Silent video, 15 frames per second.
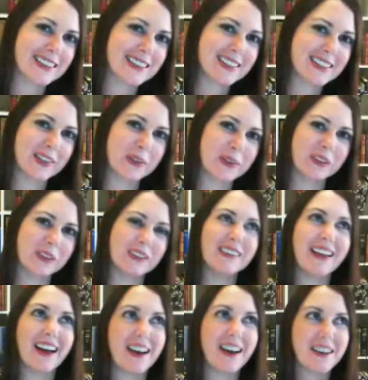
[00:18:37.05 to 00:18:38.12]
to
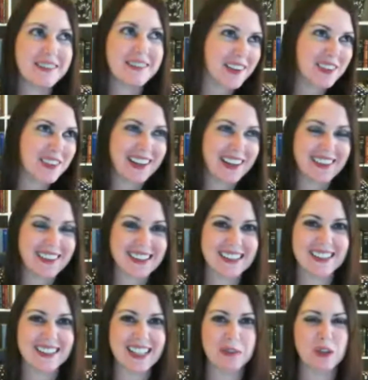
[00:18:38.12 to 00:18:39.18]
love coming to the dinner
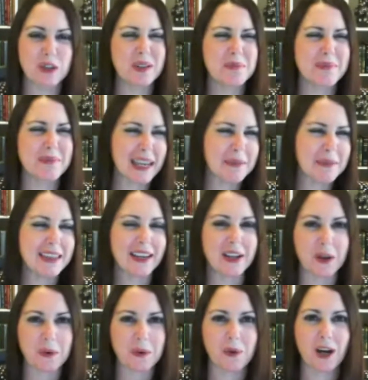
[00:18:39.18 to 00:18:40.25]
table when maybe they
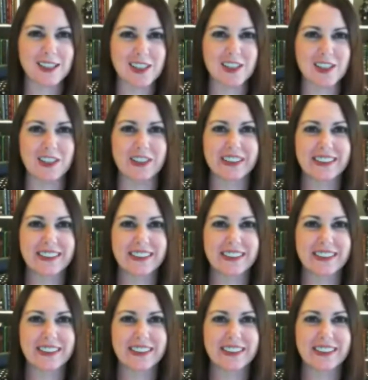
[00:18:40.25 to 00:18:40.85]
don't want to.